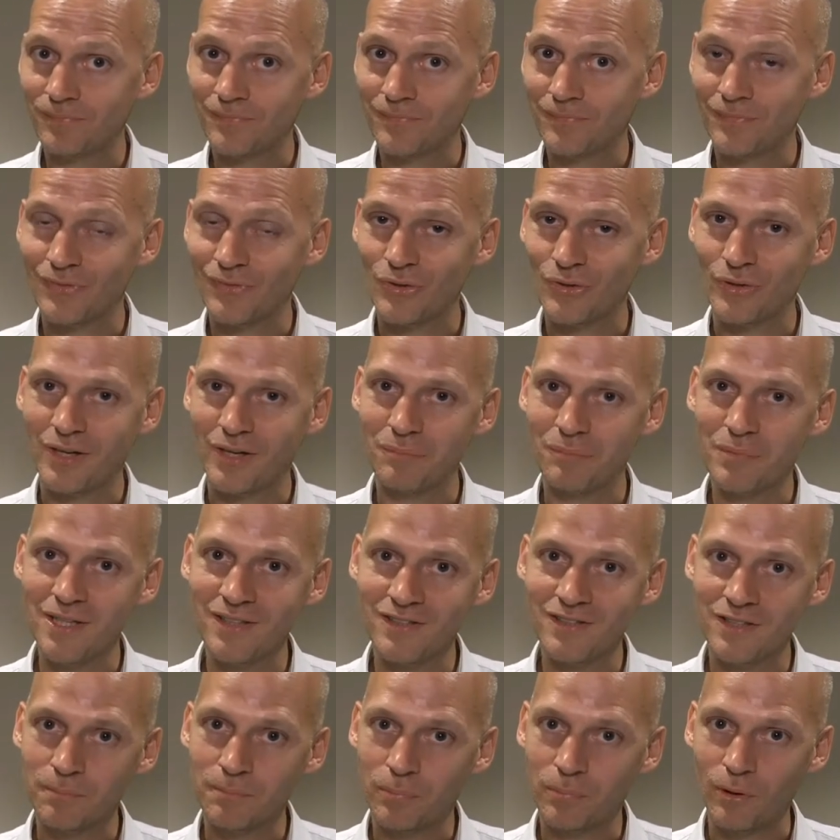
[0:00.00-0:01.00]
So that means
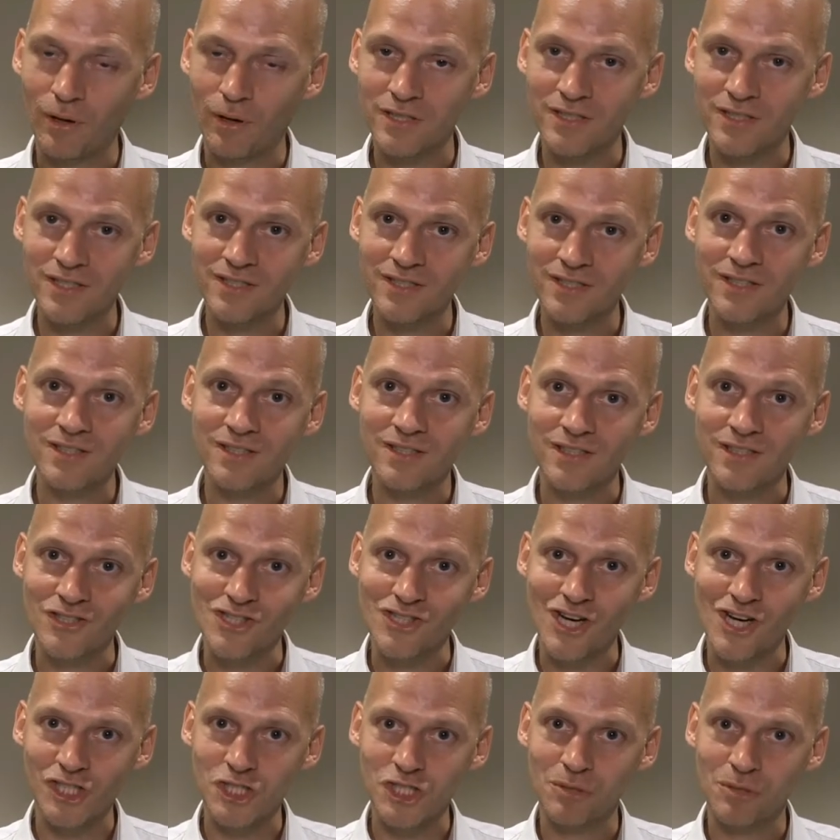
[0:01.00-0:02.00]
the process is the
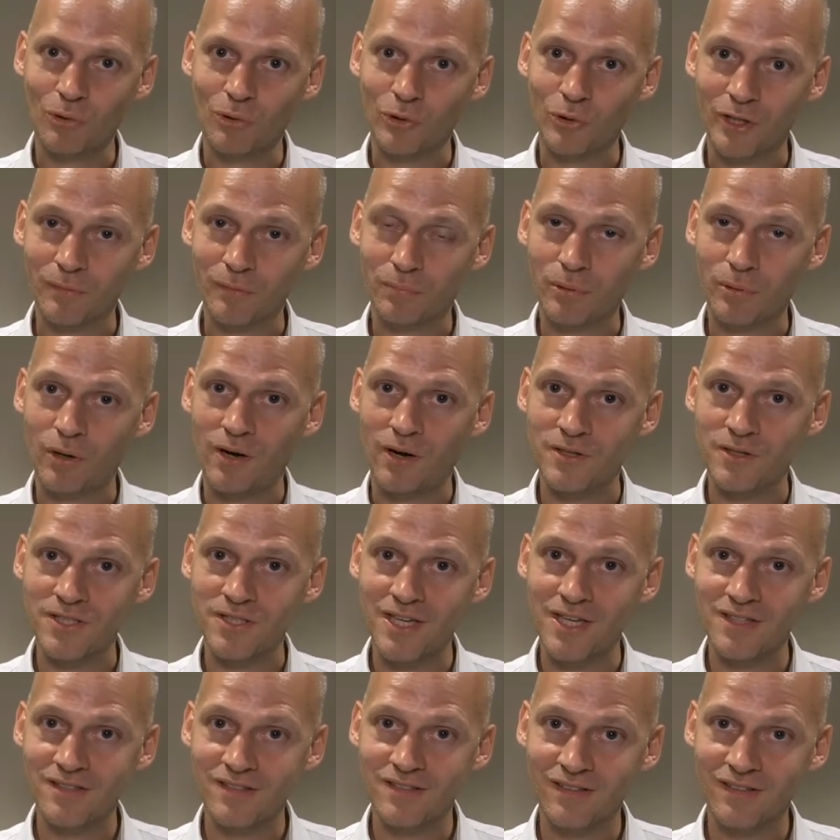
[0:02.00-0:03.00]
injection molding
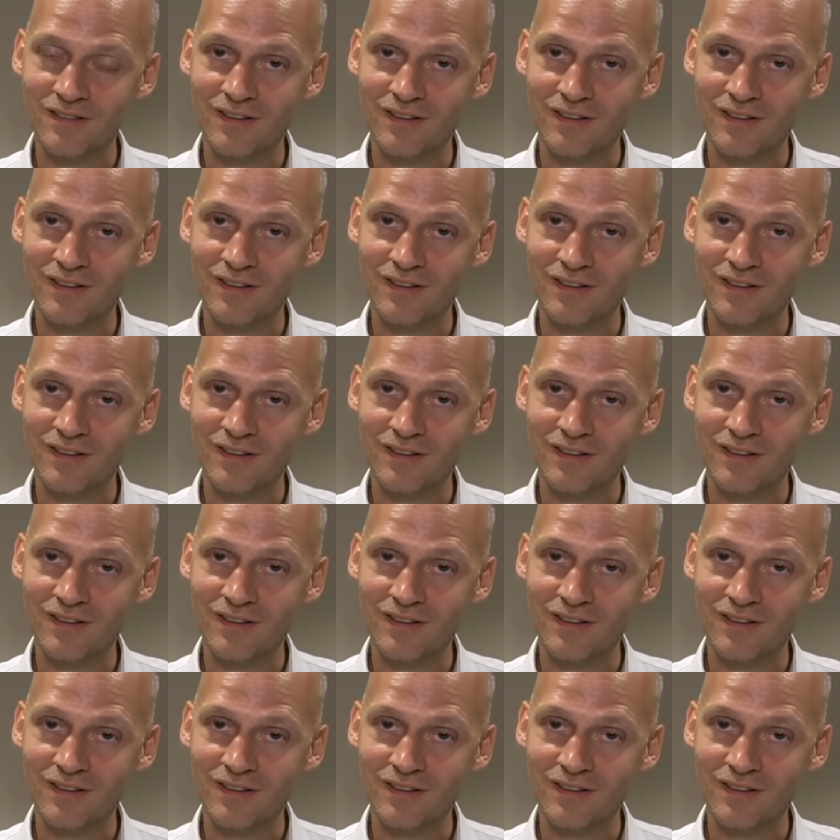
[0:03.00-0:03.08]
process